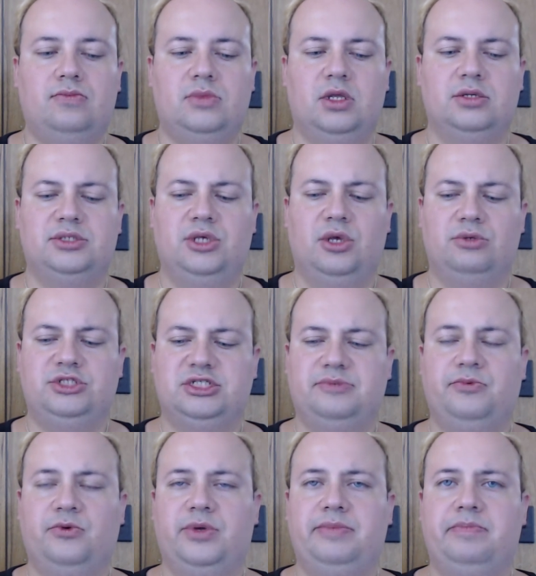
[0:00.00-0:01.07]
So just
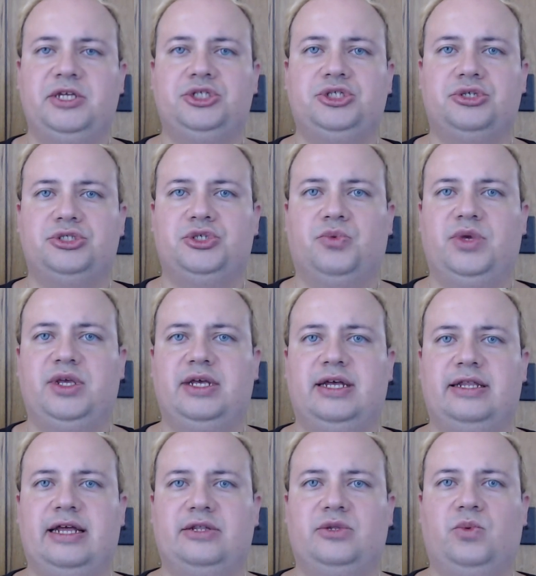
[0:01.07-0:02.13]
be sure to
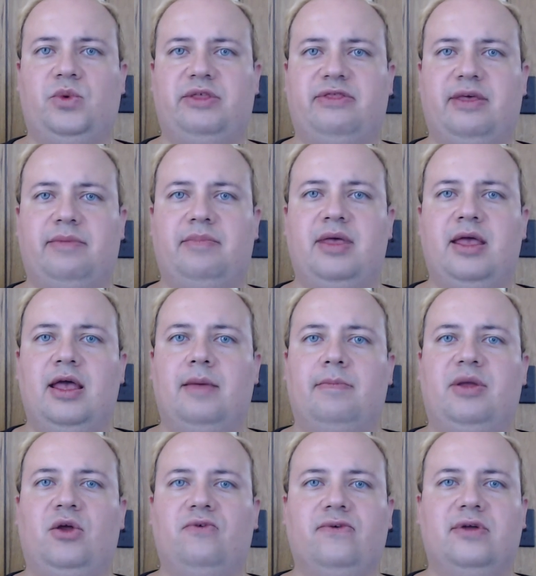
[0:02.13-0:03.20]
reconnect with them.
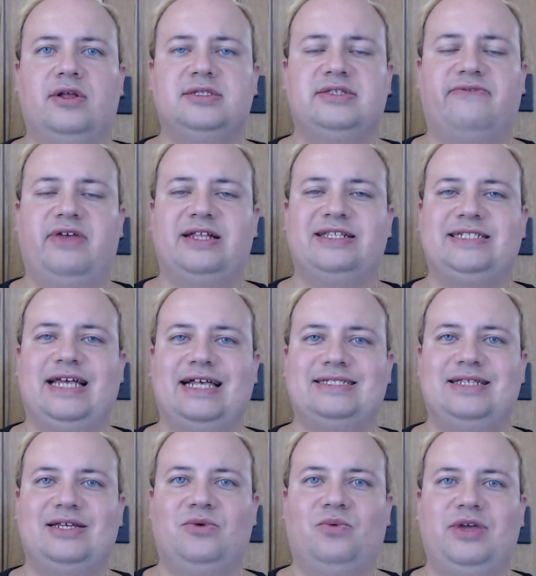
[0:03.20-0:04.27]
But overall, it's a
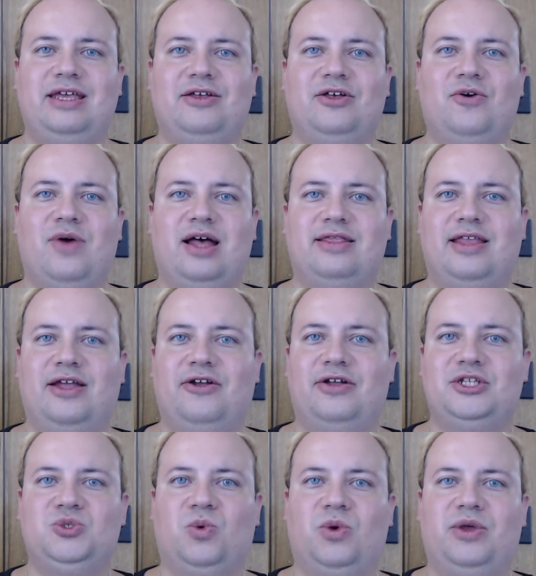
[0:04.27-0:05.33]
fantastic week. Go out there,
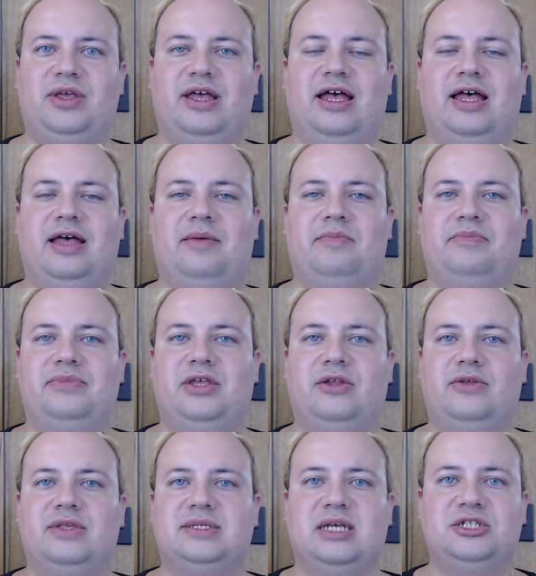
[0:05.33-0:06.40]
enjoy, um, you
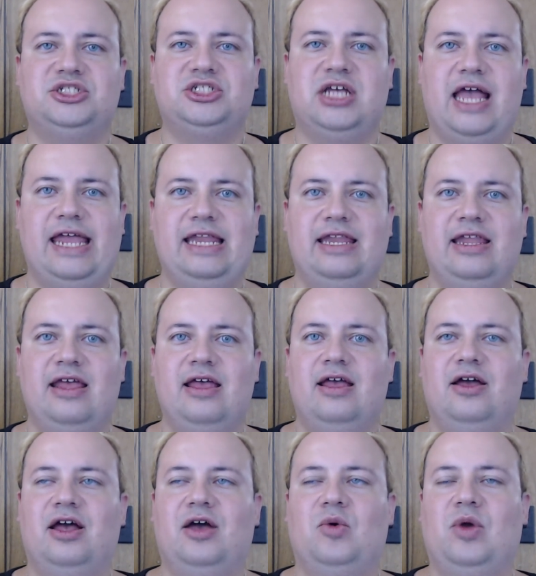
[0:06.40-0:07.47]
know, the sunshine,
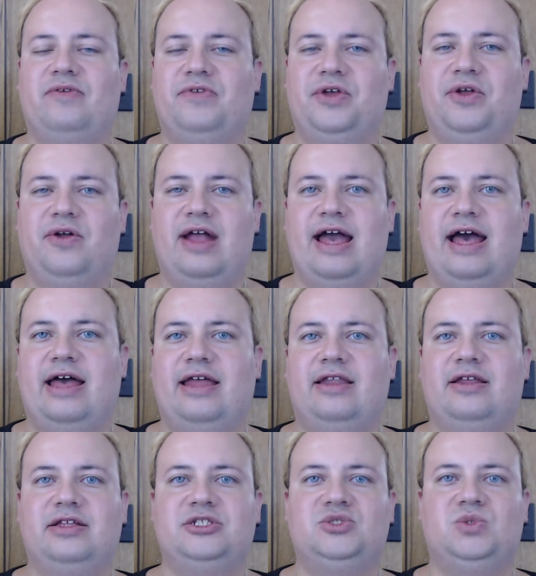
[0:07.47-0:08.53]
wherever you're at,
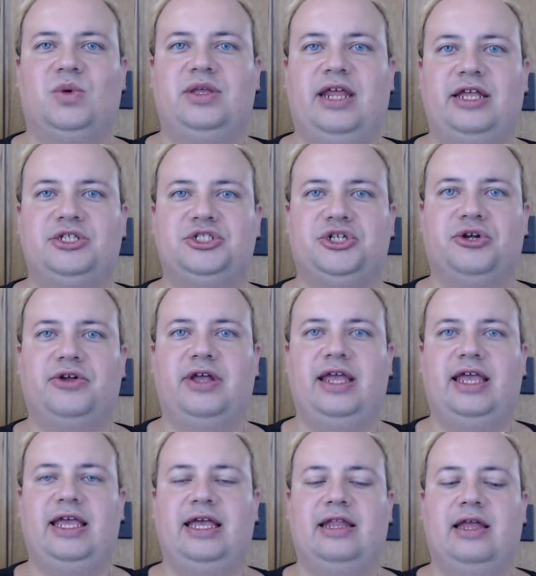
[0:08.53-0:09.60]
enjoy nature.
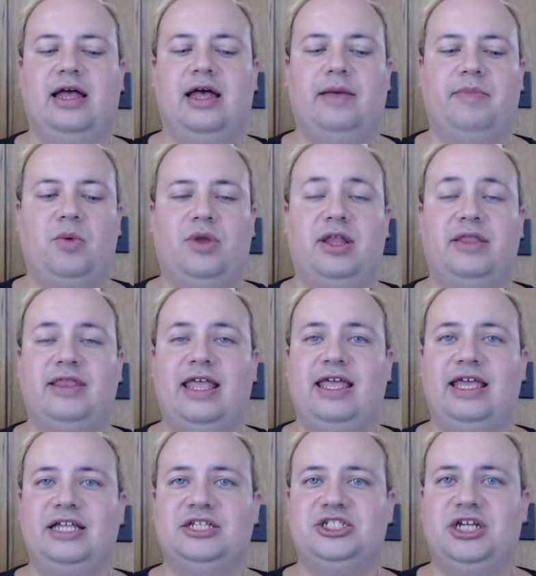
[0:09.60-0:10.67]
And um, I want to
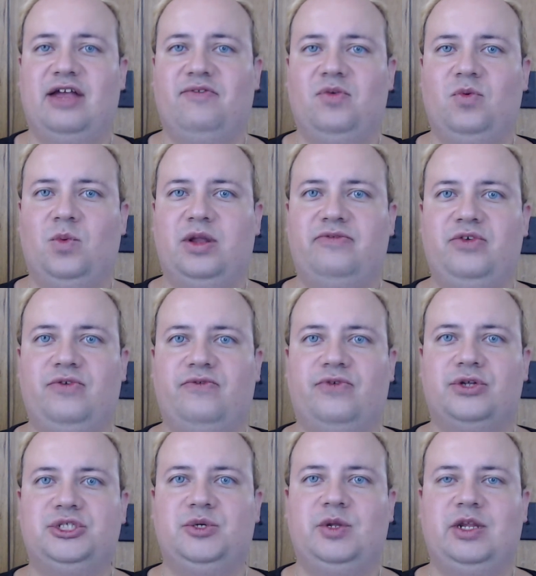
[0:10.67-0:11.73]
thank each and every one of you for
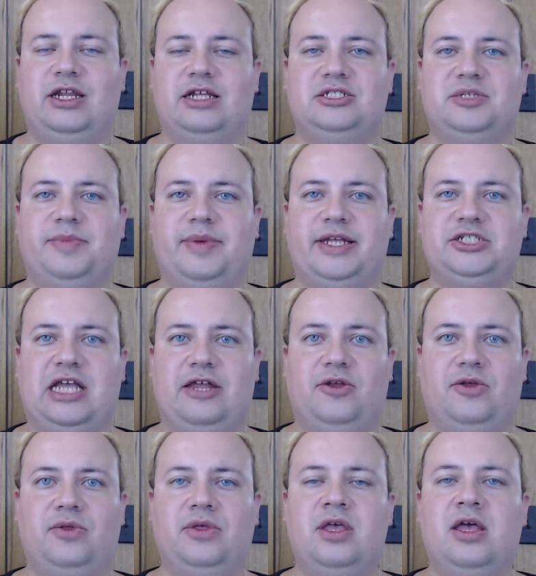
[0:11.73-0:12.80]
tuning into my
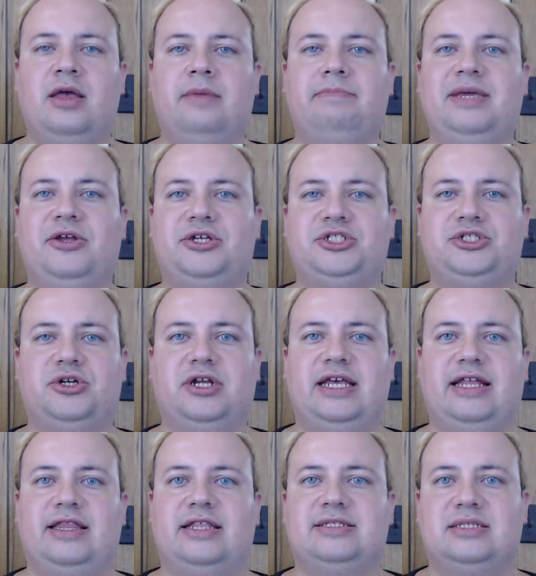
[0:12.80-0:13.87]
channel. Be sure to
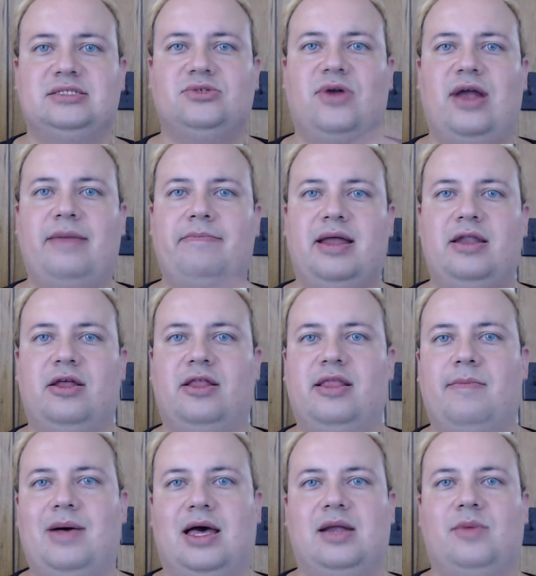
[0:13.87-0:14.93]
hit the subscribe button on the
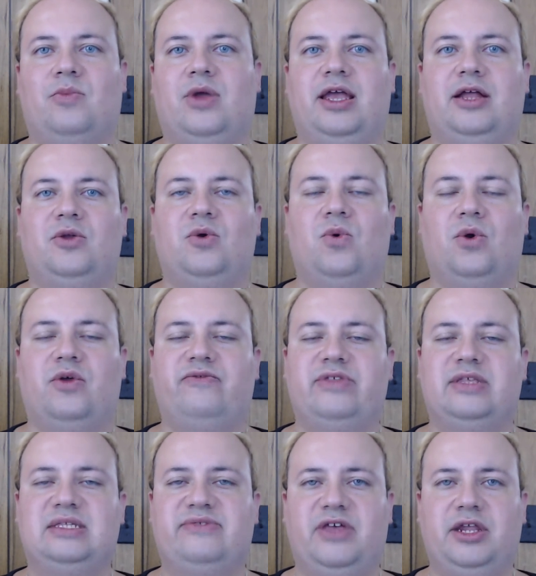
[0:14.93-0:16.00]
bottom right hand corner of
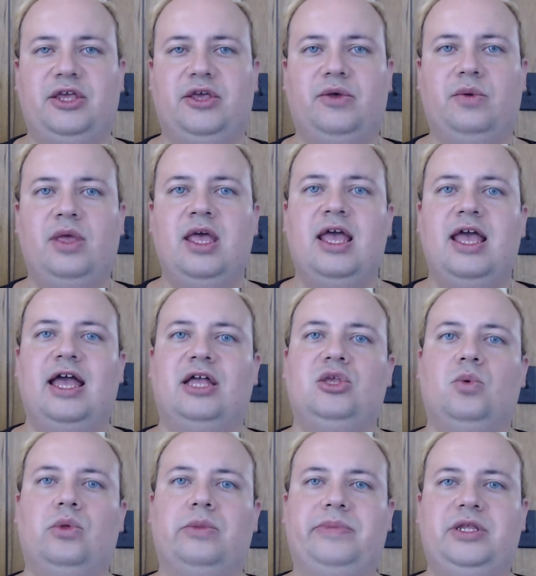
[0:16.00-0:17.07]
this video. And
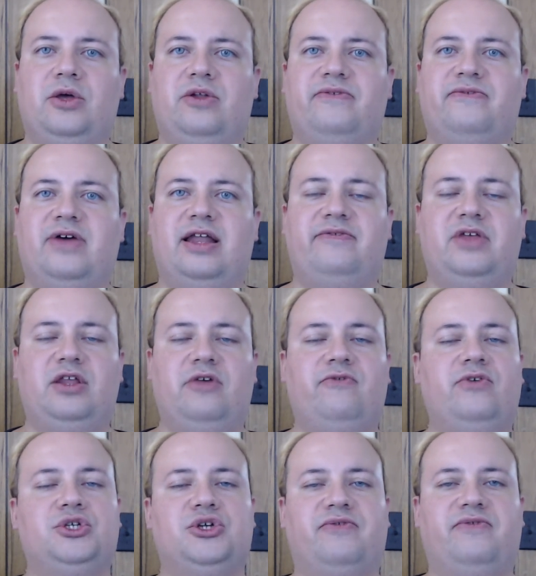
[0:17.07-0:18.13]
you will be notified of any
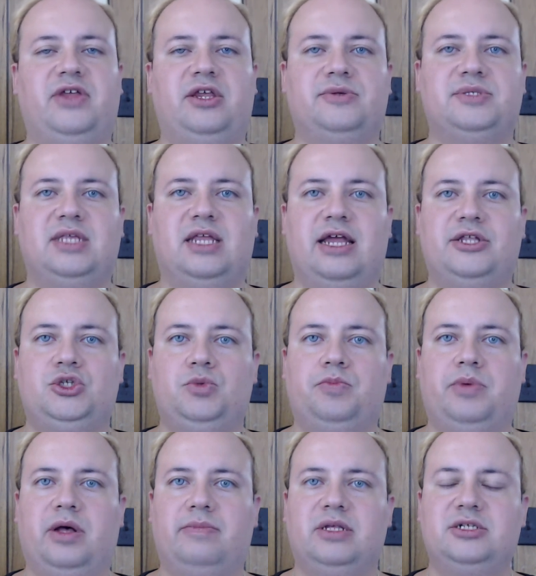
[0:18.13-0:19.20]
future videos that I do
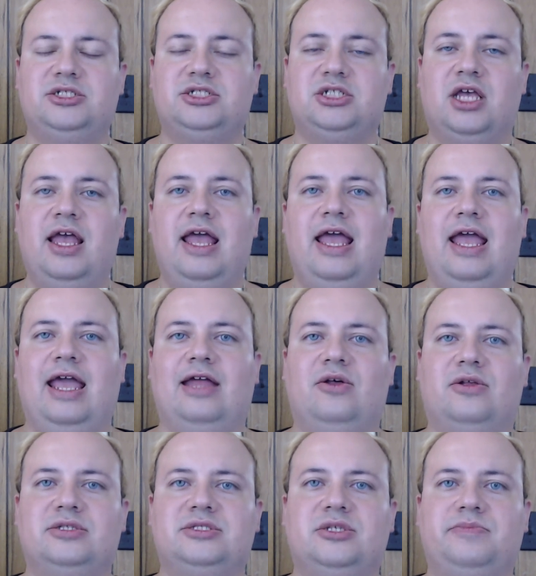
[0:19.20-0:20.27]
publish. And
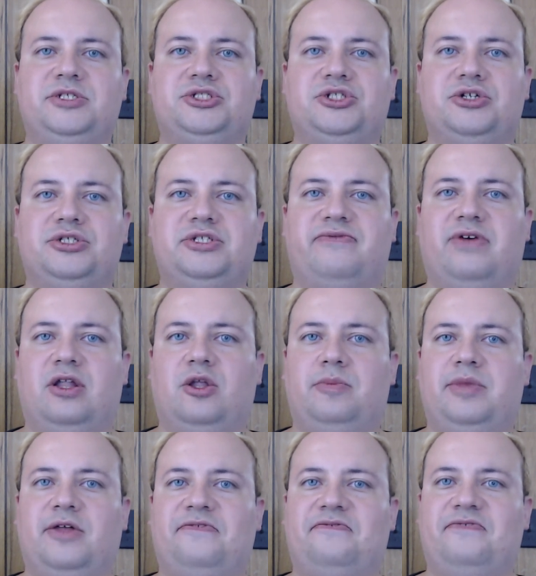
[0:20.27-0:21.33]
also be sure to follow
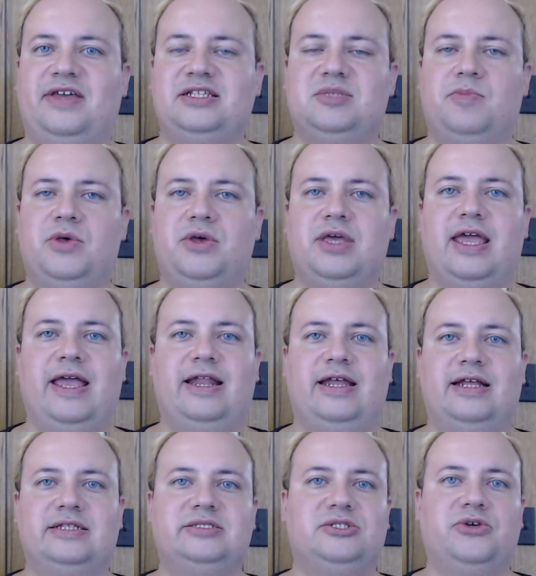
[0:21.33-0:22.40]
me on Facebook and
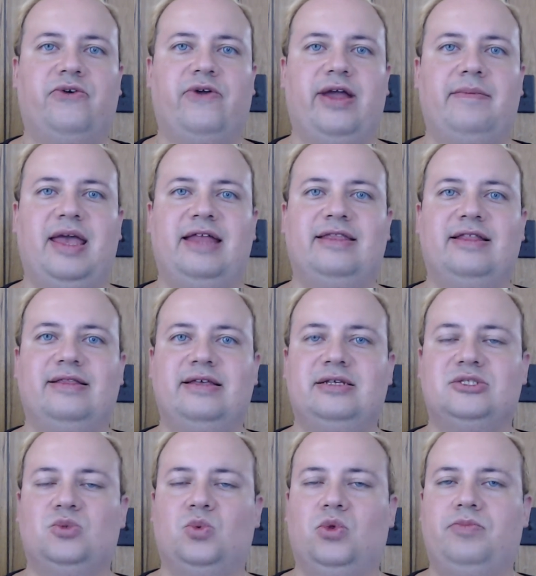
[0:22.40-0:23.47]
Instagram and the
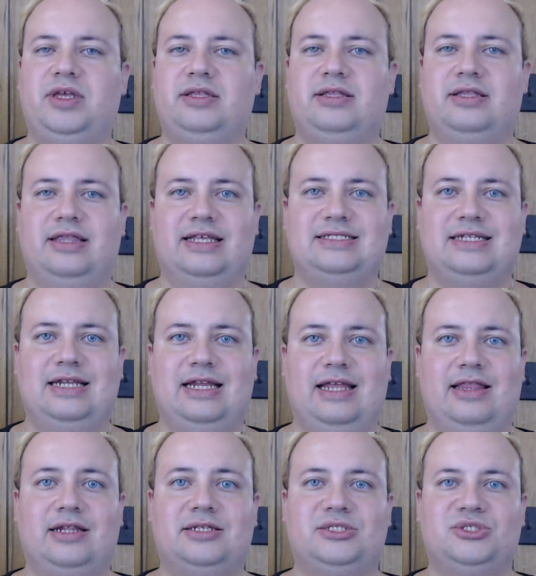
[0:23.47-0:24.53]
links will be listed
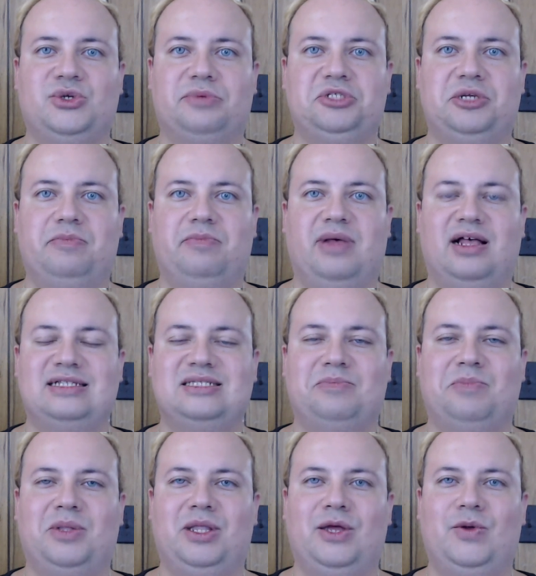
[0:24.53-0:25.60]
in the description box
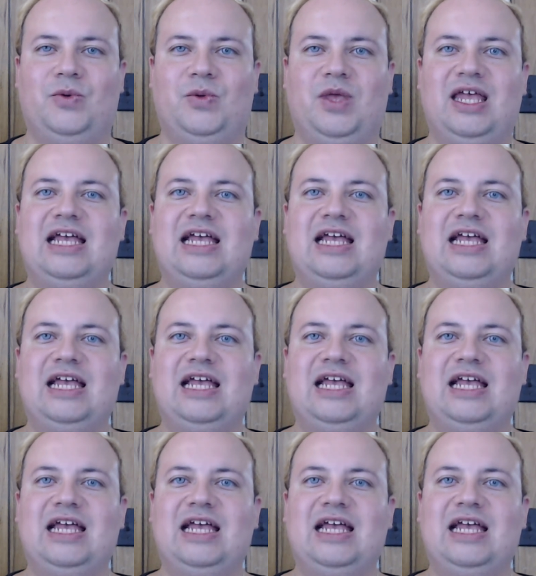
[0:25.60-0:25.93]
below.